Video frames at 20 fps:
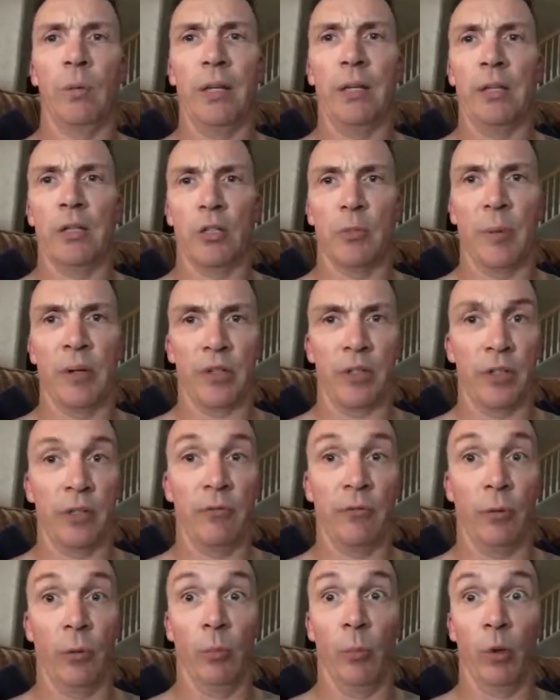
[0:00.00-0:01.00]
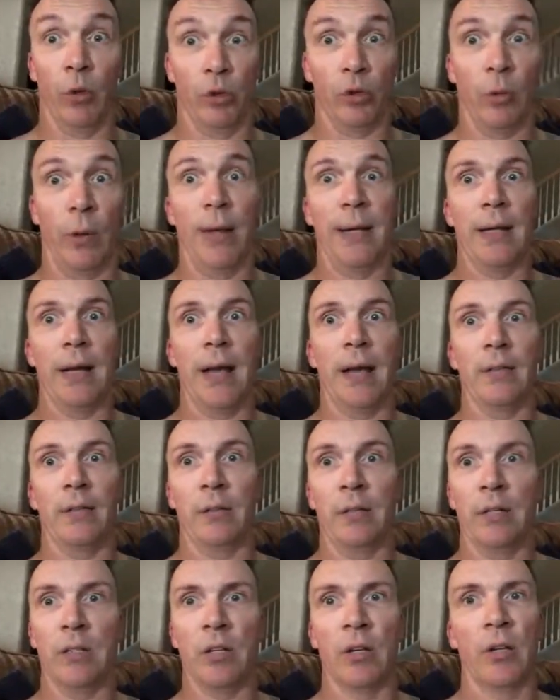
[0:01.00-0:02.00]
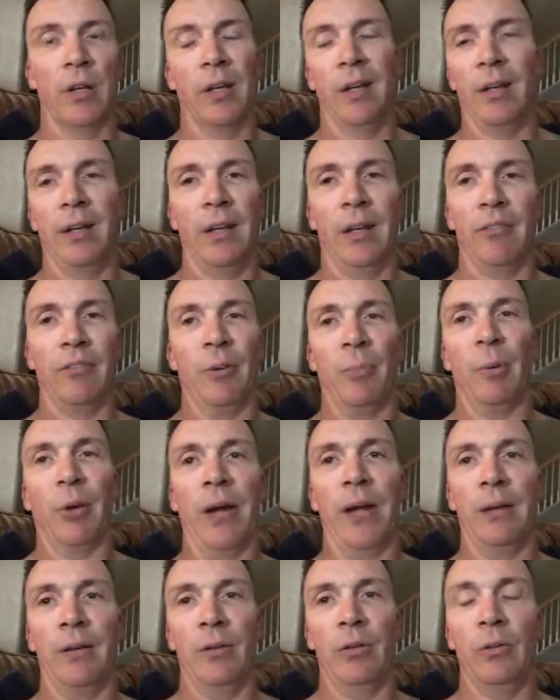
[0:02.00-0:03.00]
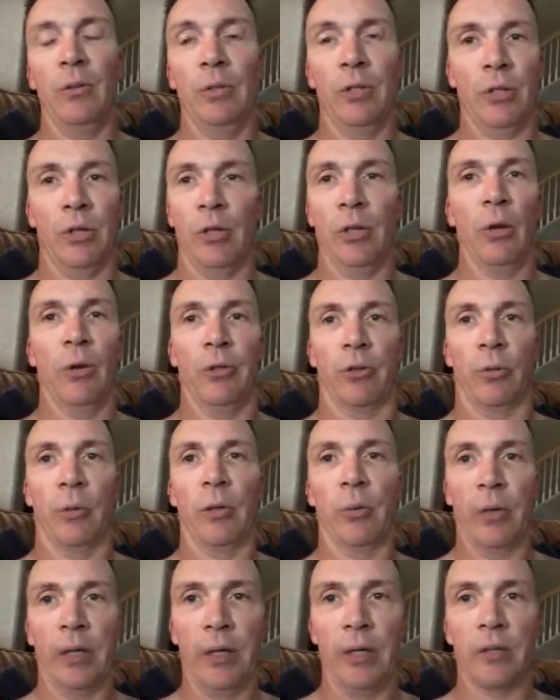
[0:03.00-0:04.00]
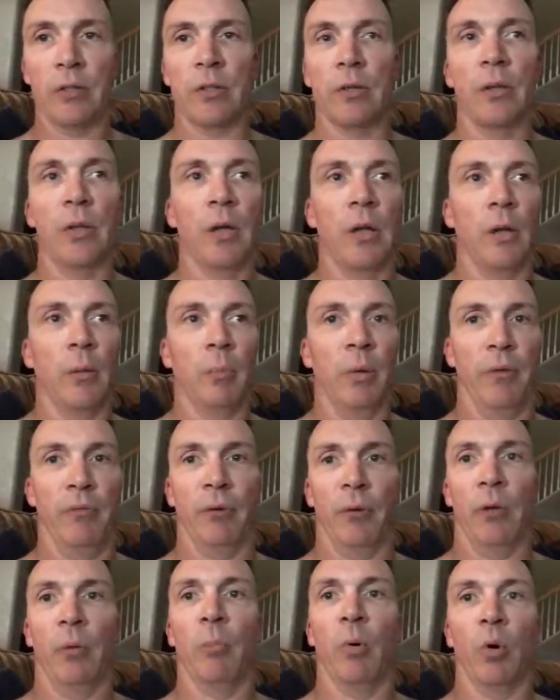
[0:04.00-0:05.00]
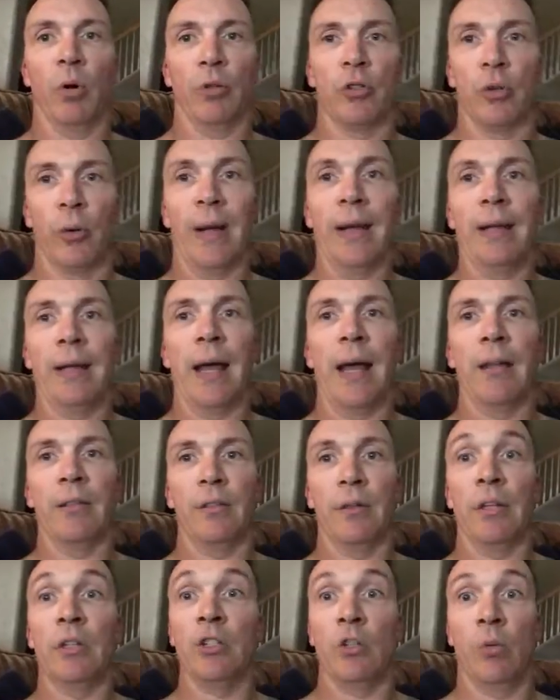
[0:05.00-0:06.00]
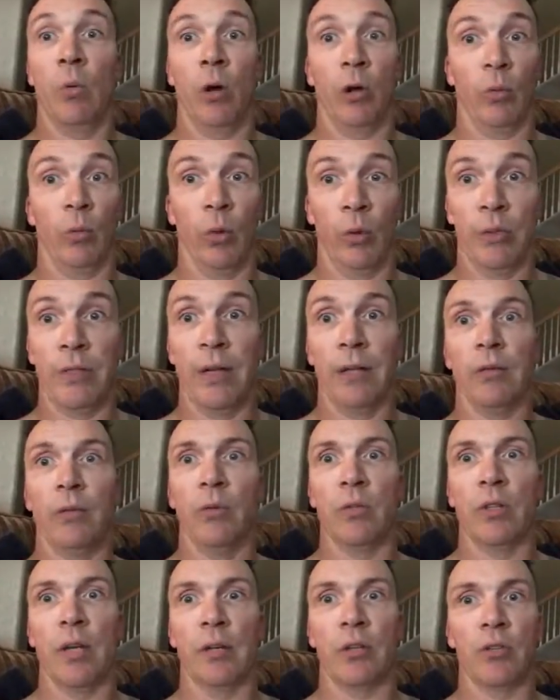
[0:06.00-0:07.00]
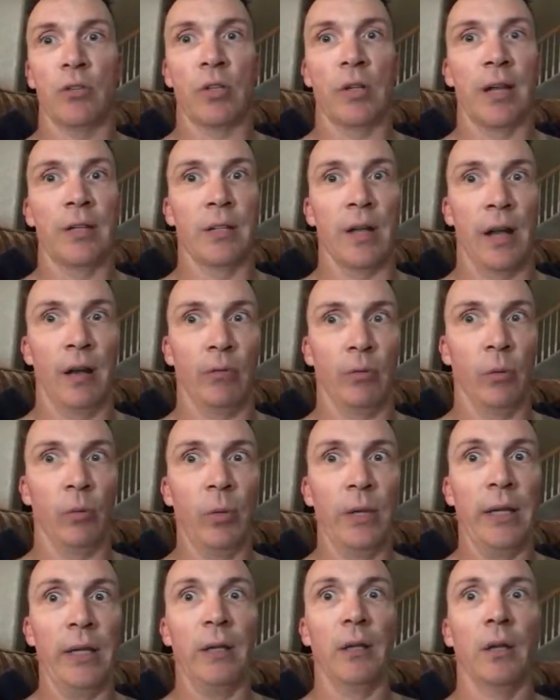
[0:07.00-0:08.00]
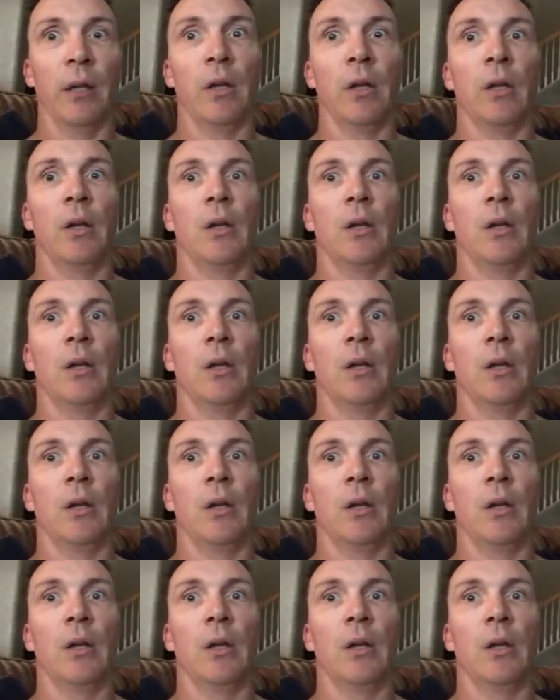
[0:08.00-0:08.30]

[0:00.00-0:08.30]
week, especially for more trained athletes. If you're brand new, you can go 3 weeks, but for your more trained athletes, you want to rotate those exercises every week.